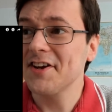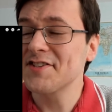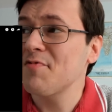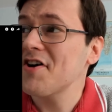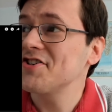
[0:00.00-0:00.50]

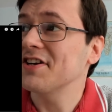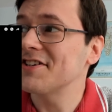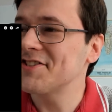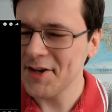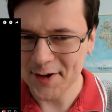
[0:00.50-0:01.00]
expression
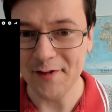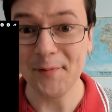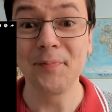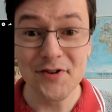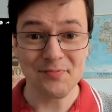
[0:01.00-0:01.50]
considering
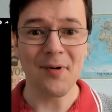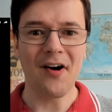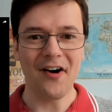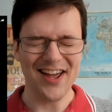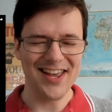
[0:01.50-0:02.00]
that
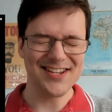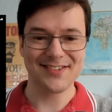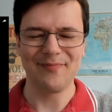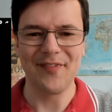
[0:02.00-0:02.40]
bourgeois is